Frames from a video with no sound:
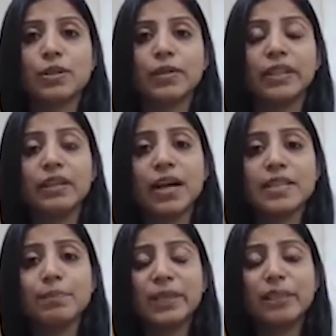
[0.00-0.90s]
as a
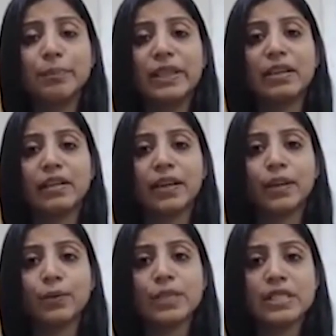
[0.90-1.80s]
mid-meal, like, a
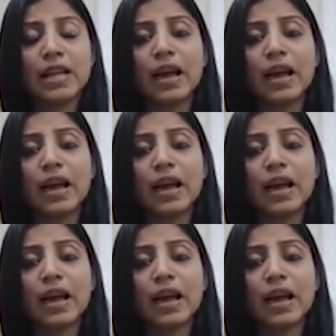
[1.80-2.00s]
snack.